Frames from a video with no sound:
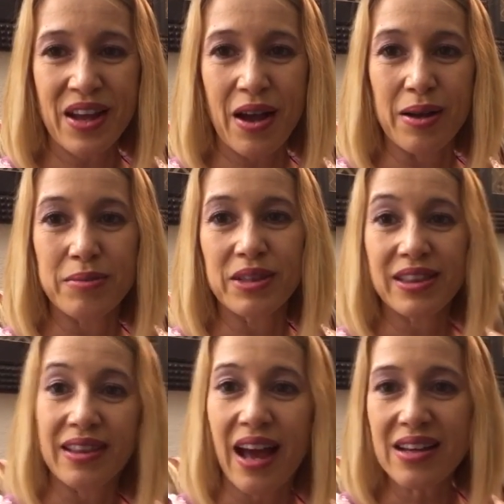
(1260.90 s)

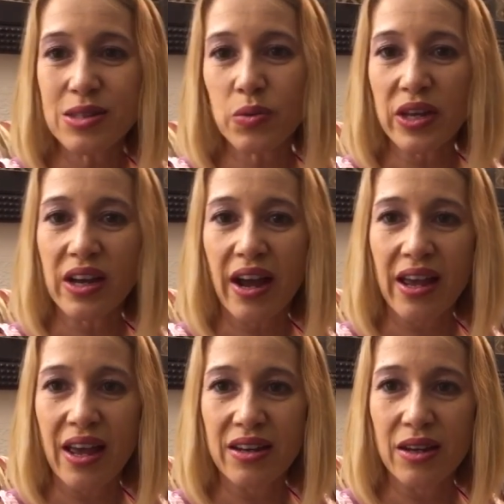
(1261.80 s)
Last week I
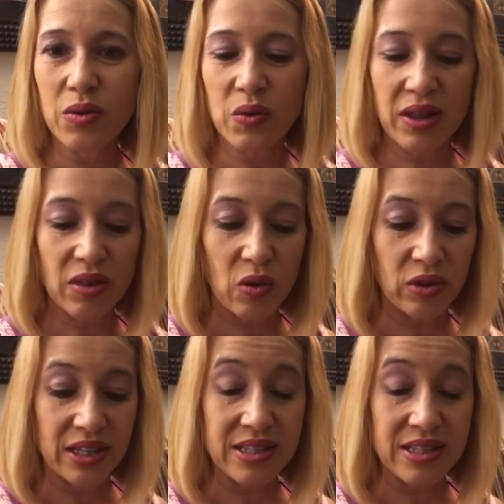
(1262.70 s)
ended with only